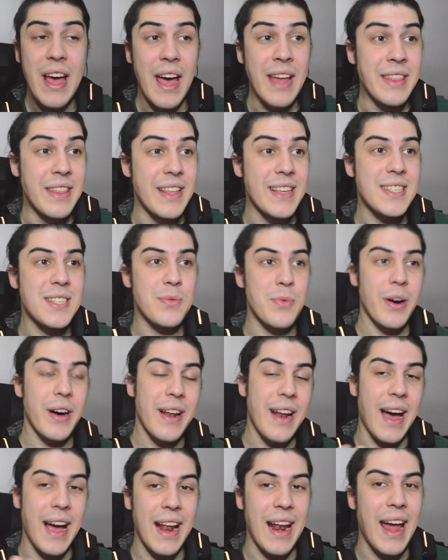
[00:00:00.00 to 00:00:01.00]
And this
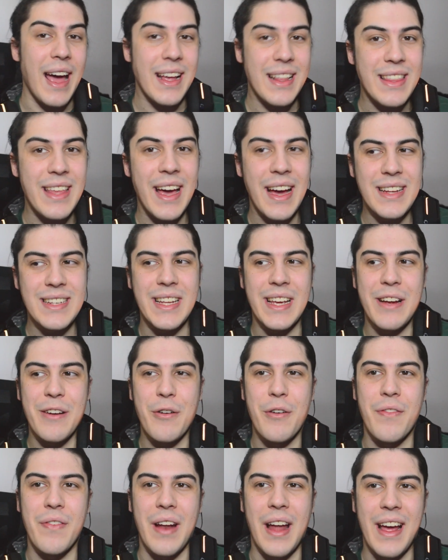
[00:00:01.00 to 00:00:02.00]
one, I liked the
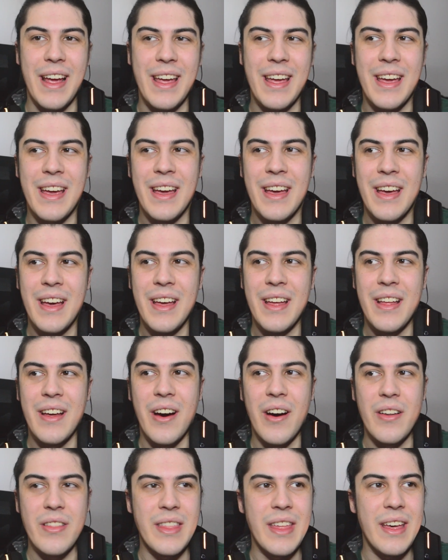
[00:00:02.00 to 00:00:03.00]
idea of like
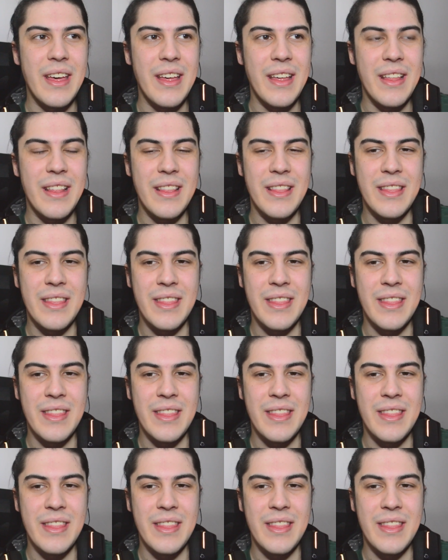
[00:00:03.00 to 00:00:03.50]
they're